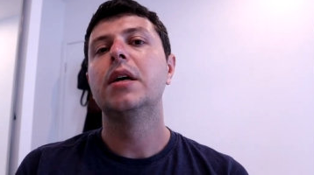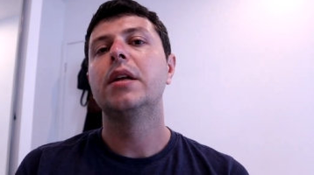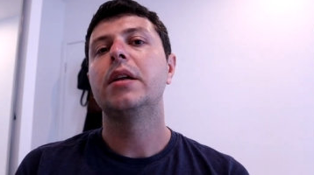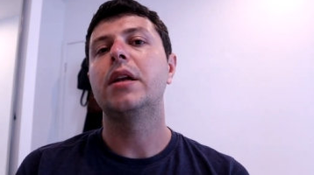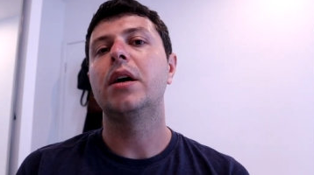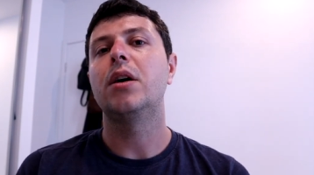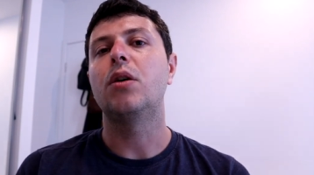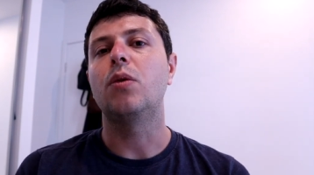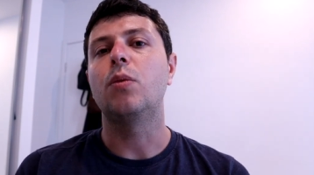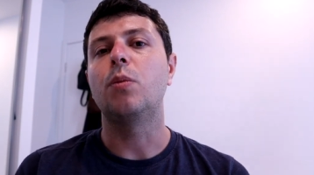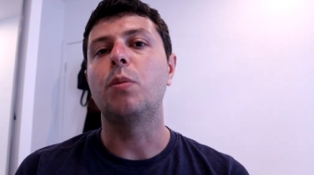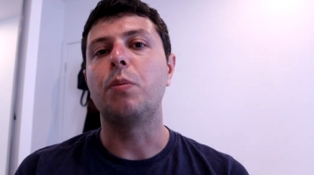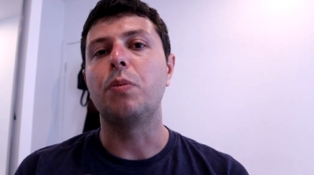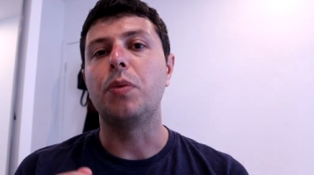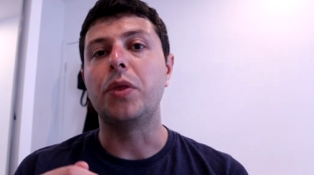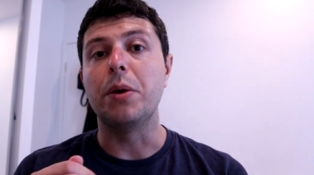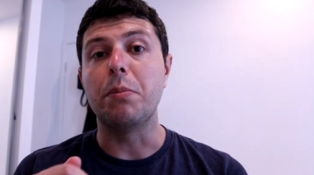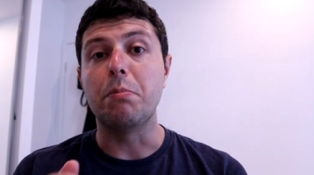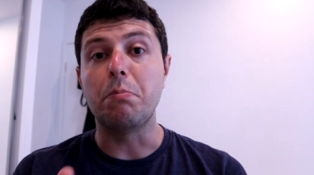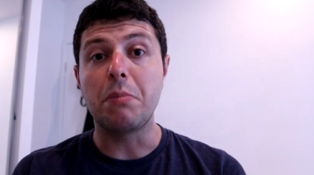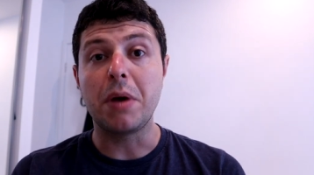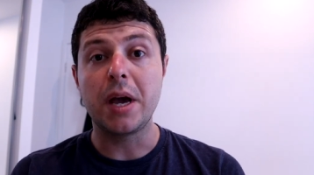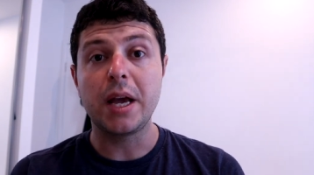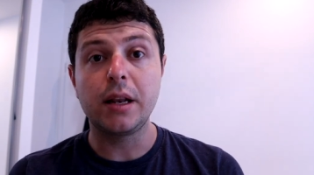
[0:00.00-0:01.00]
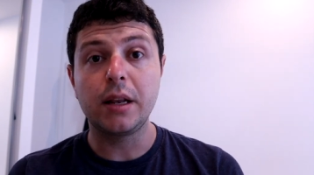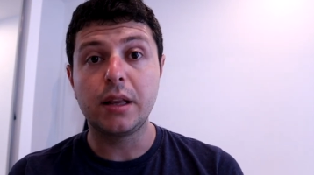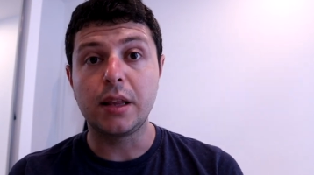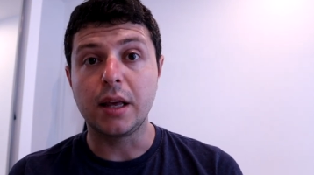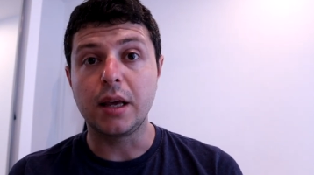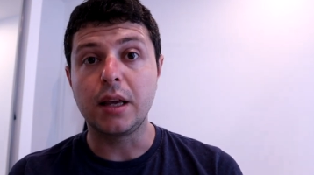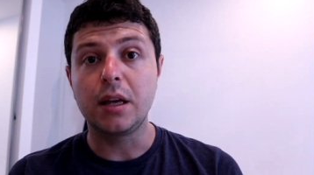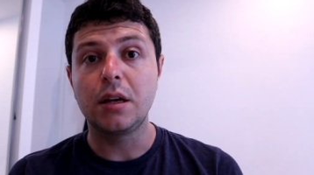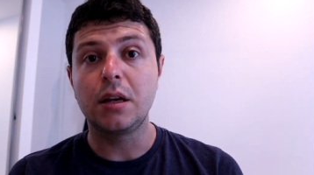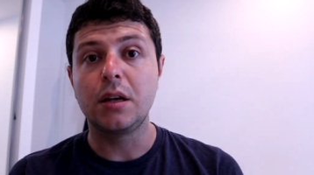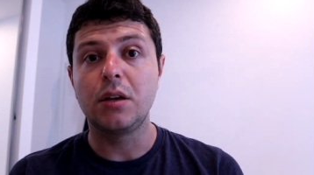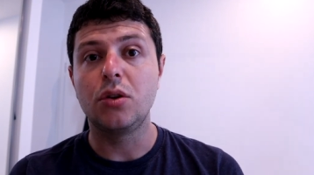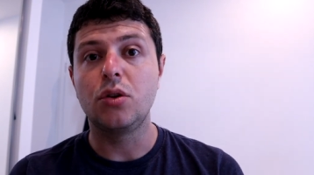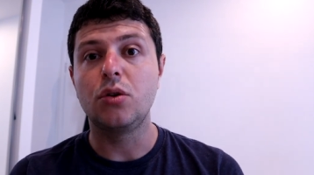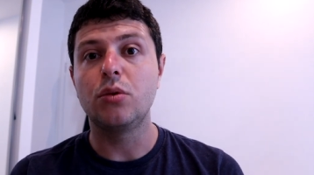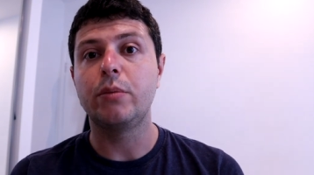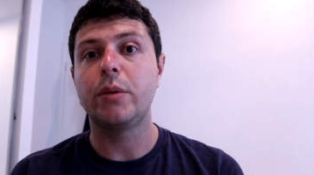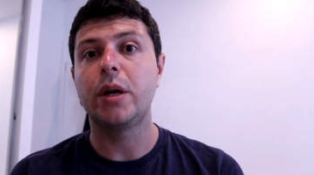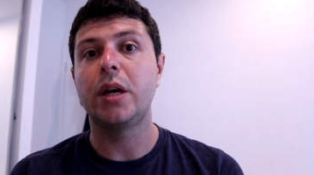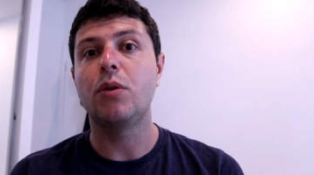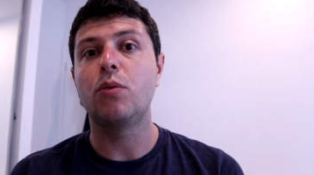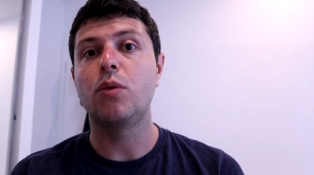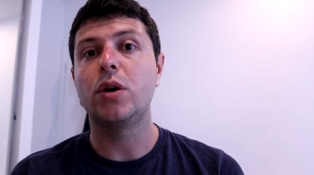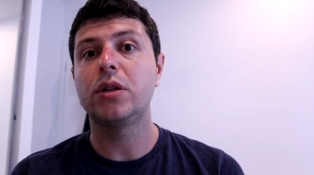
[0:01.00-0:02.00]
Now, the main thing you
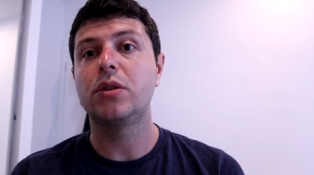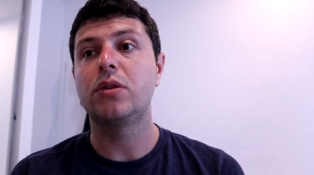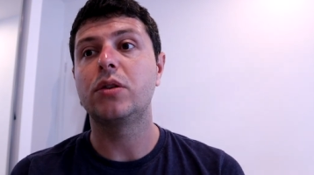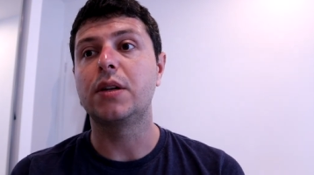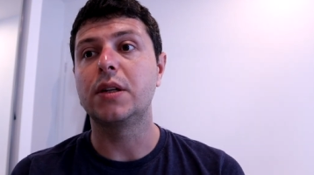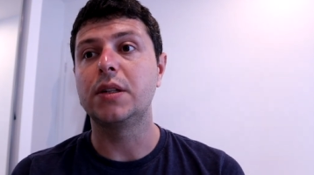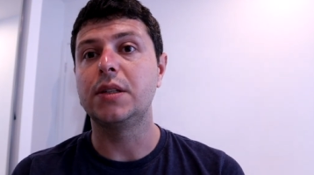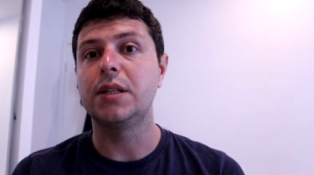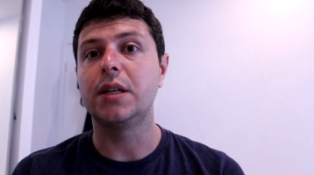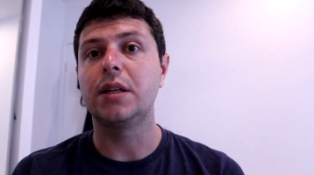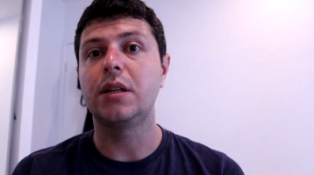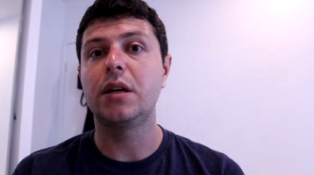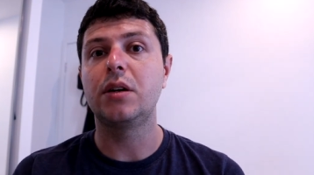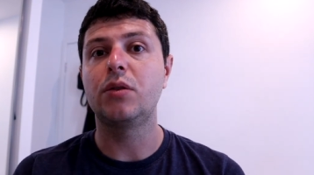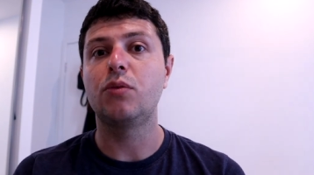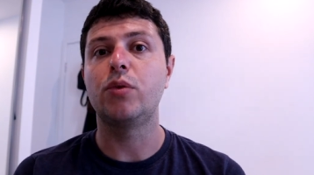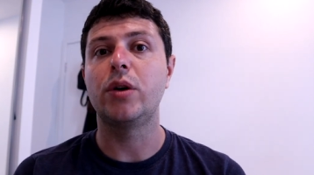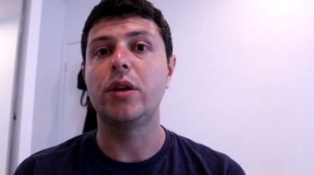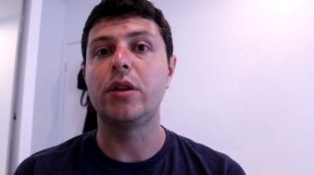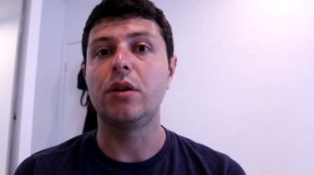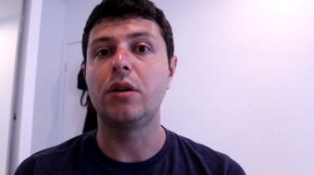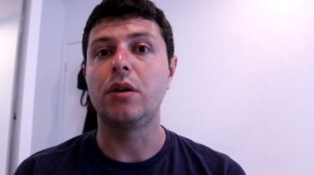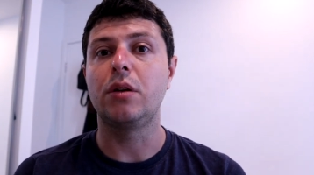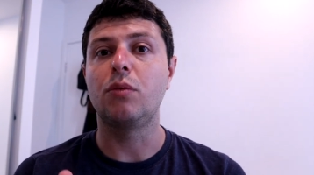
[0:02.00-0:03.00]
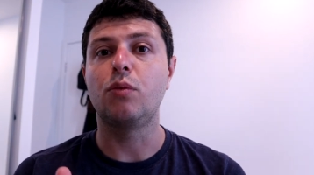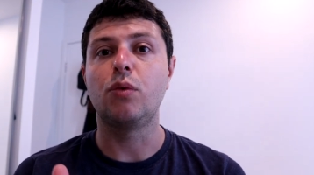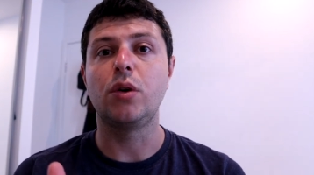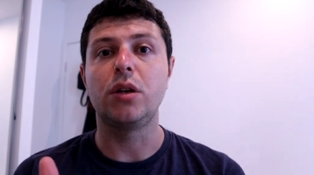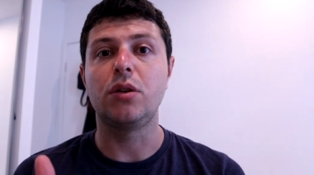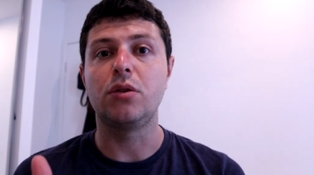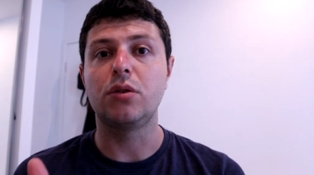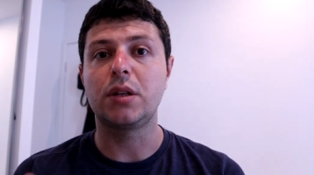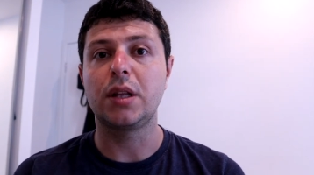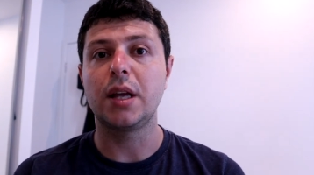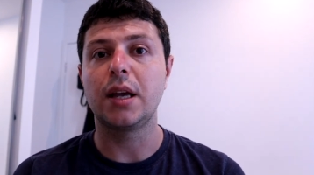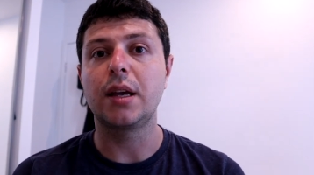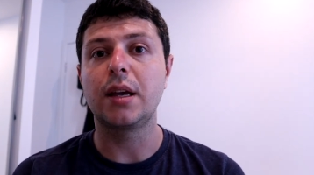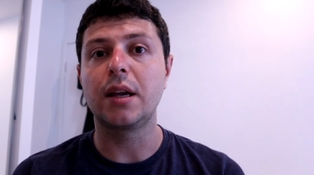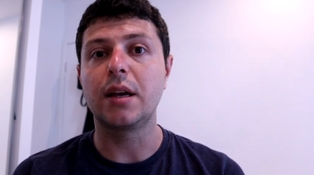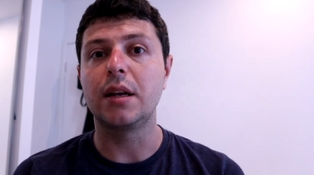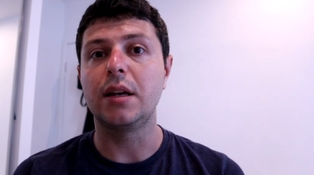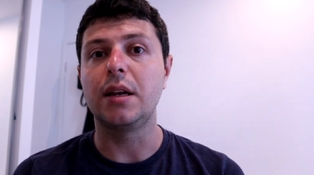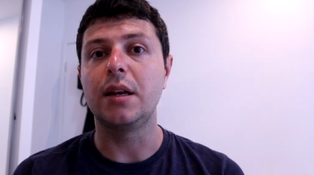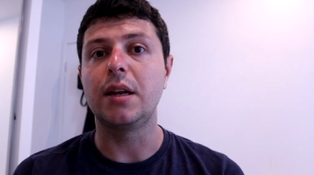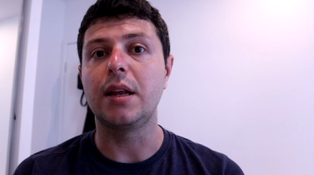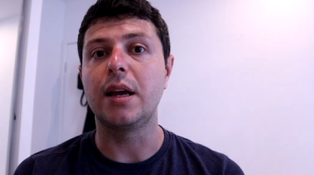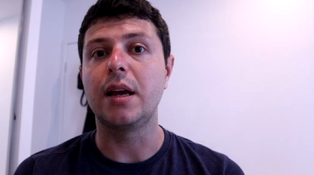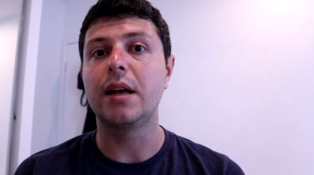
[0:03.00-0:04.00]
may want to consider whether when you're taking
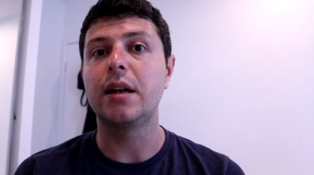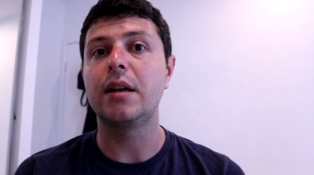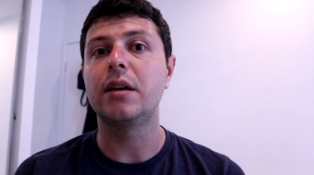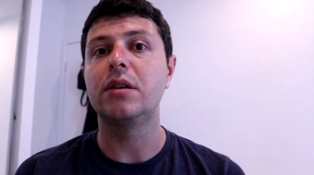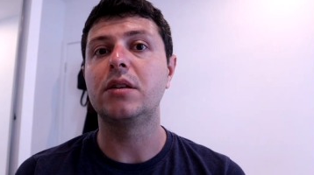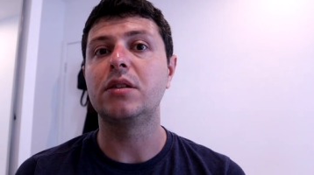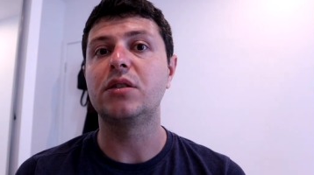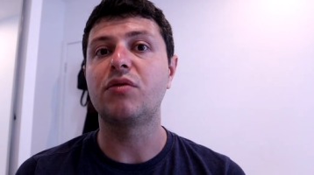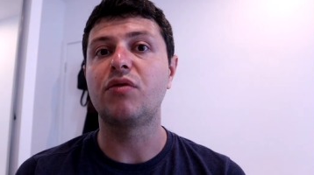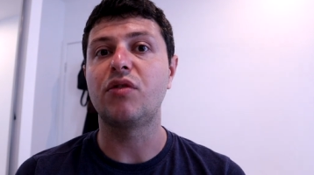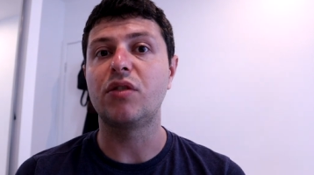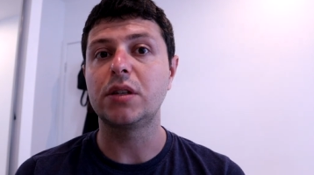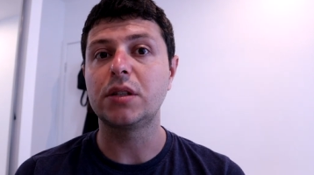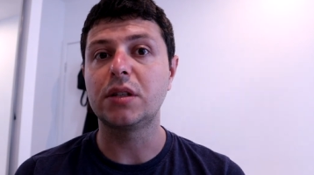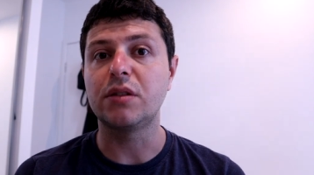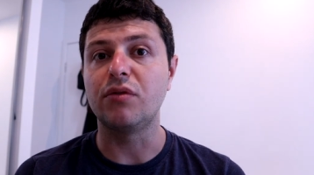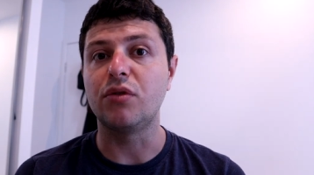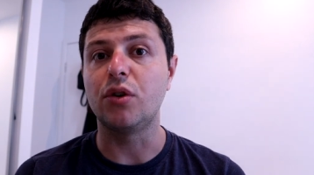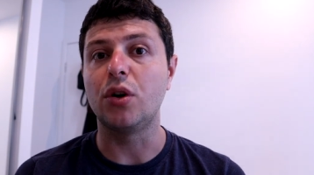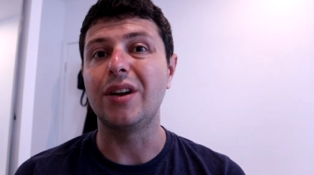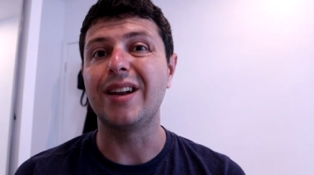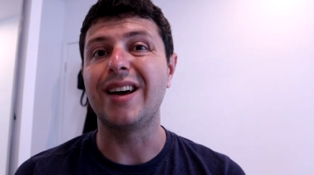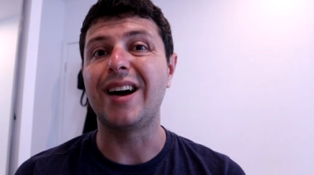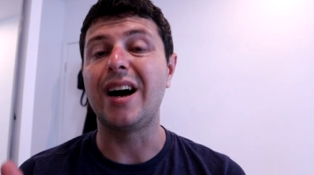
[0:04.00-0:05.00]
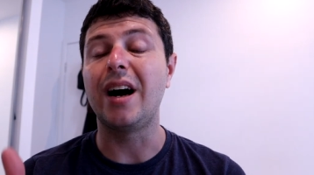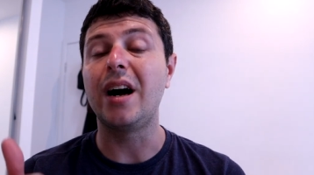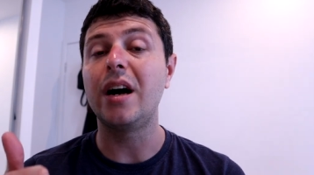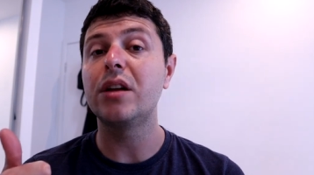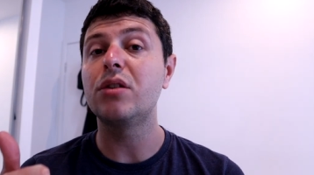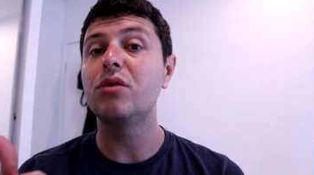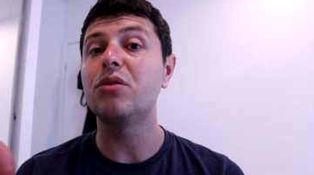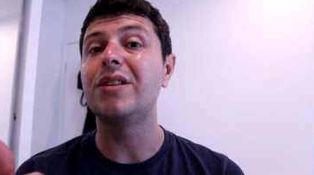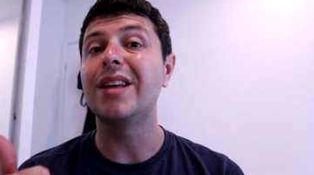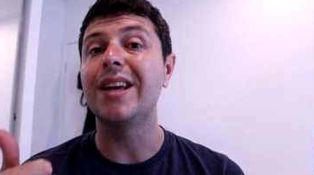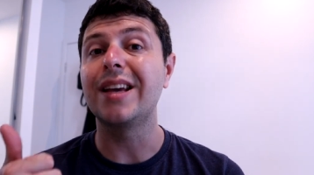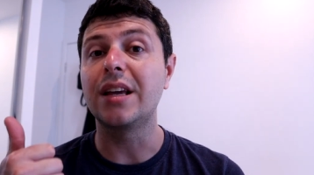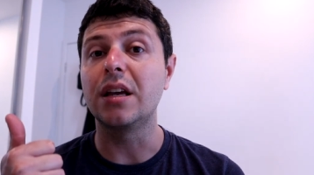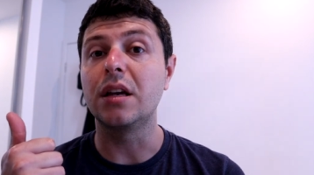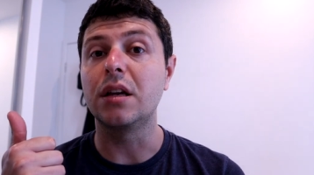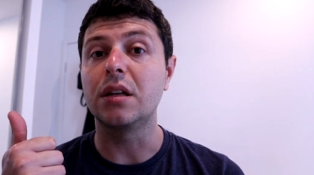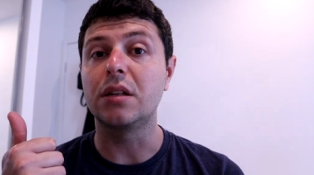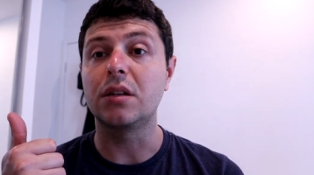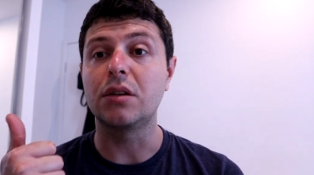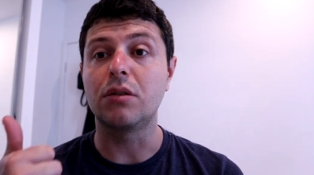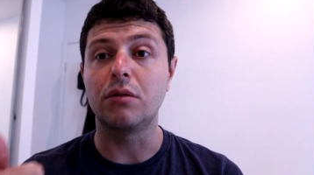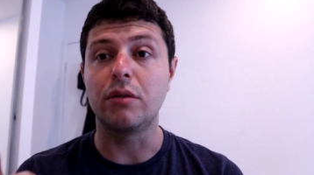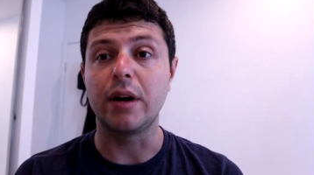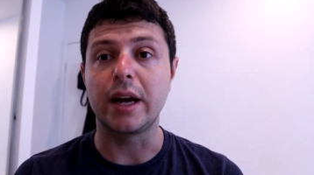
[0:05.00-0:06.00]
an inhaler is first of all, are you taking
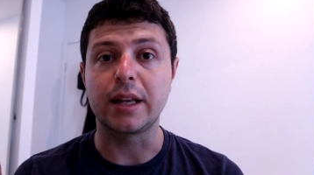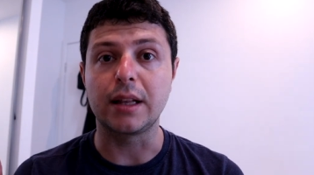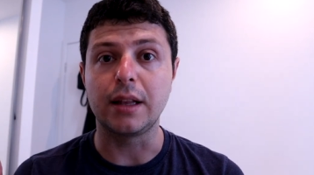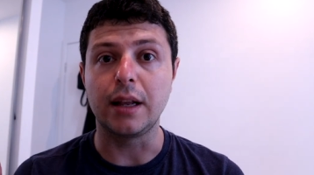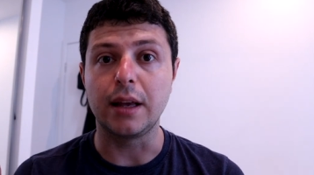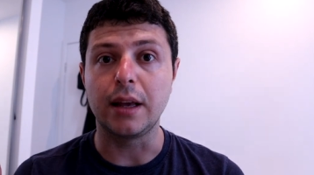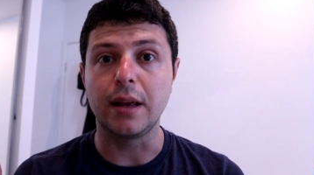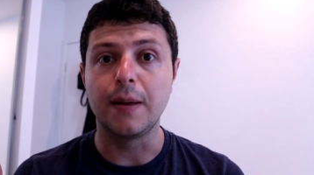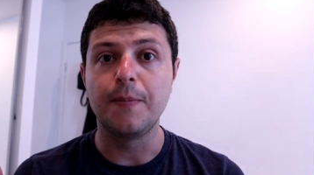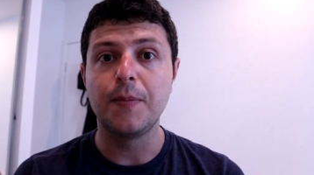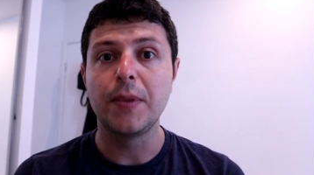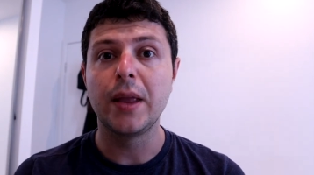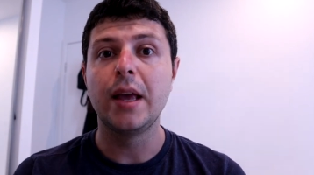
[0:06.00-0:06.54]
it correctly?